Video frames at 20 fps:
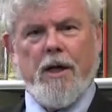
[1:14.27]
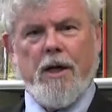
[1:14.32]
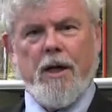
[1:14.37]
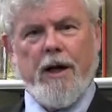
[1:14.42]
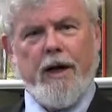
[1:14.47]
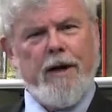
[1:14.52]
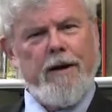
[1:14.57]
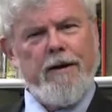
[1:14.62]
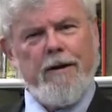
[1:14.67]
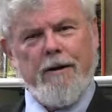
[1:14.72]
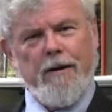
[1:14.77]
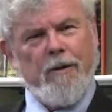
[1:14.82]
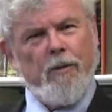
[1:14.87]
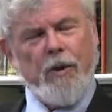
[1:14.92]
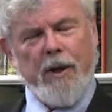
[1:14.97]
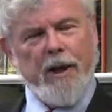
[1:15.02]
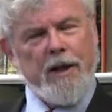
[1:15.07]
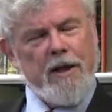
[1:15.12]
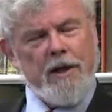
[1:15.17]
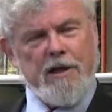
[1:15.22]
and uh,
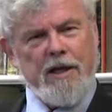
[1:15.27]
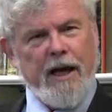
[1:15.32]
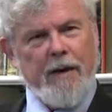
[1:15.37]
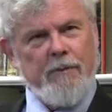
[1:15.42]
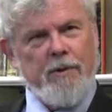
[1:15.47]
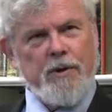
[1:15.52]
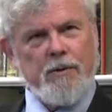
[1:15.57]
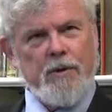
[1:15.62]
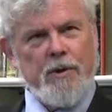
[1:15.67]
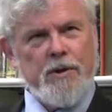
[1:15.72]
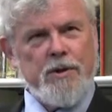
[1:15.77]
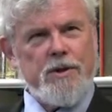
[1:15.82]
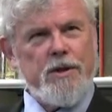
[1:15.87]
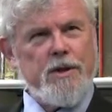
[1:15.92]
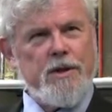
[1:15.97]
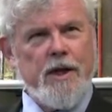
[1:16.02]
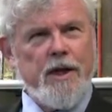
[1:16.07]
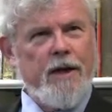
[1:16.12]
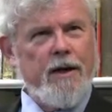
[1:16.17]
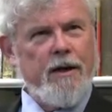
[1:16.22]
one of the assignments was to
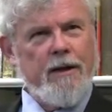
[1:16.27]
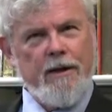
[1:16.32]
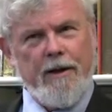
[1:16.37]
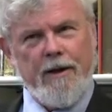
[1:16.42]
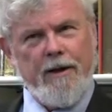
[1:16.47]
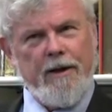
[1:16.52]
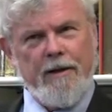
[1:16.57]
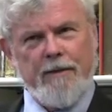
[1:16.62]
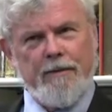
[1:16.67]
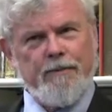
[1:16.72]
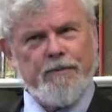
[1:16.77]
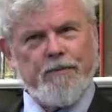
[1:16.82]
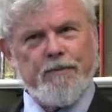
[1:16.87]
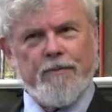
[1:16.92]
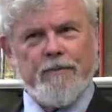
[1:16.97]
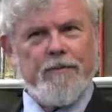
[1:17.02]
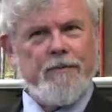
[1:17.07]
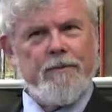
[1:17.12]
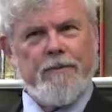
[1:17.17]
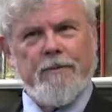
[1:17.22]
take um,
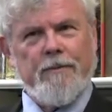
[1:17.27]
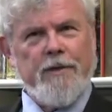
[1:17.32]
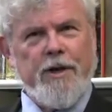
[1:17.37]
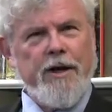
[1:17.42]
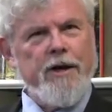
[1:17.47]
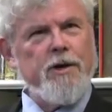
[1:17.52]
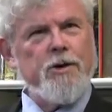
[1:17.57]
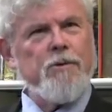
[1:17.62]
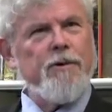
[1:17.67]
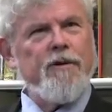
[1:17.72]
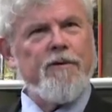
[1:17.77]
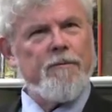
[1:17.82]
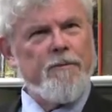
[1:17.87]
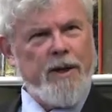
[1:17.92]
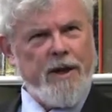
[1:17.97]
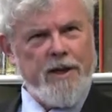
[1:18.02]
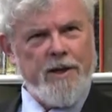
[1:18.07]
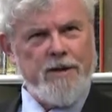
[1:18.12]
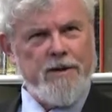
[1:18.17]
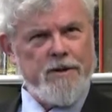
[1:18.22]
10 or 12
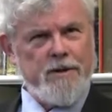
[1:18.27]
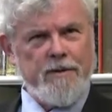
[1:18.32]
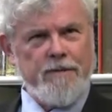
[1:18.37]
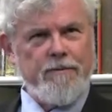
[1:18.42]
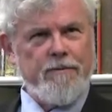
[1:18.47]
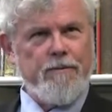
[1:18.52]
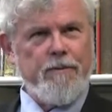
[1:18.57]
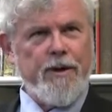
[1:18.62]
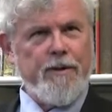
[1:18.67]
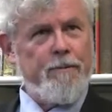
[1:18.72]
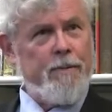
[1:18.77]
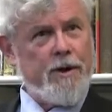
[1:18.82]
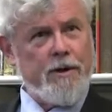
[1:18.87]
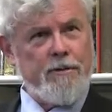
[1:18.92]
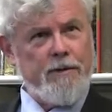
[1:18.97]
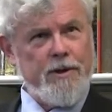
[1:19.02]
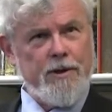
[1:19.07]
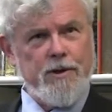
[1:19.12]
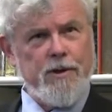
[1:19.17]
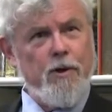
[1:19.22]
pages of one of Mark
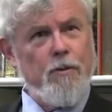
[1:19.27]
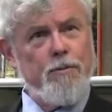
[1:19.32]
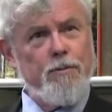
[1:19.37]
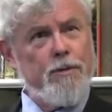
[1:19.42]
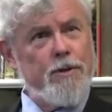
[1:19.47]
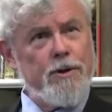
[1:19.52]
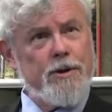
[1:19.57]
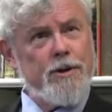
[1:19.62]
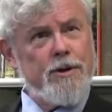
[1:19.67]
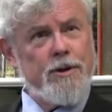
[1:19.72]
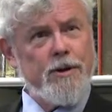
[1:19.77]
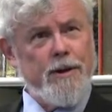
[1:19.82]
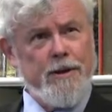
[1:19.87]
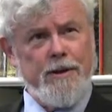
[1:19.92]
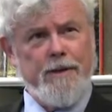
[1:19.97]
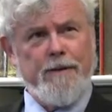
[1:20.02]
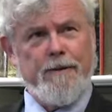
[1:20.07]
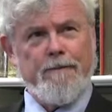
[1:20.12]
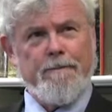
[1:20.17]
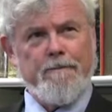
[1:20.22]
Twain's notebooks
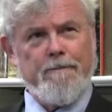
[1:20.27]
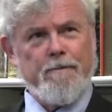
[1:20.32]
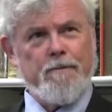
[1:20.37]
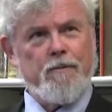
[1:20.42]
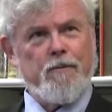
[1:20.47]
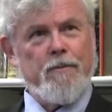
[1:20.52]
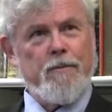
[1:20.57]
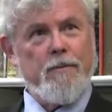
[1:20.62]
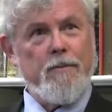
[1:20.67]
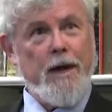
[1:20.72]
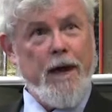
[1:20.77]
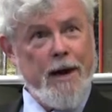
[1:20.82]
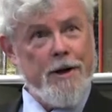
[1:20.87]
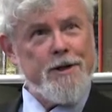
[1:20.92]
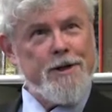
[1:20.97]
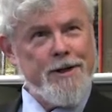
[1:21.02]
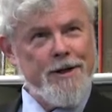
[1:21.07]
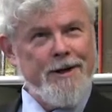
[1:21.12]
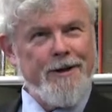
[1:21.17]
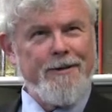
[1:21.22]
and
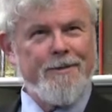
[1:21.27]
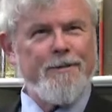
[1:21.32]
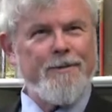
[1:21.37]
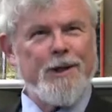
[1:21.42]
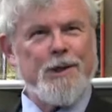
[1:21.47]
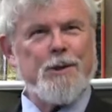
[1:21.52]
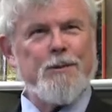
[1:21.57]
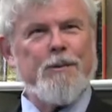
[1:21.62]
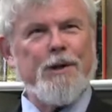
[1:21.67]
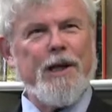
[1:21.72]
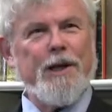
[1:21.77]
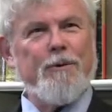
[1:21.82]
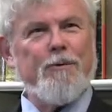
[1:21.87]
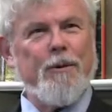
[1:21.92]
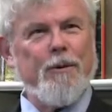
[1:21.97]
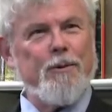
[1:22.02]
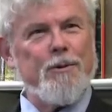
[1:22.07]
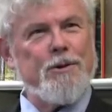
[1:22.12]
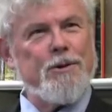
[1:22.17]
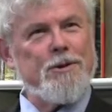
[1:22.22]
annotate it, explain
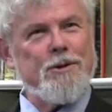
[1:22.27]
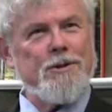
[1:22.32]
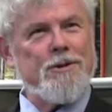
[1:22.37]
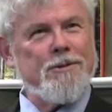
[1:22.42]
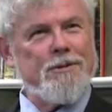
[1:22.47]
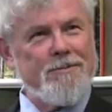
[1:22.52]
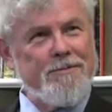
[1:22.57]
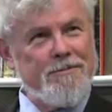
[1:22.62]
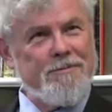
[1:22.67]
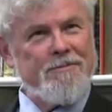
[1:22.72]
wow. what was,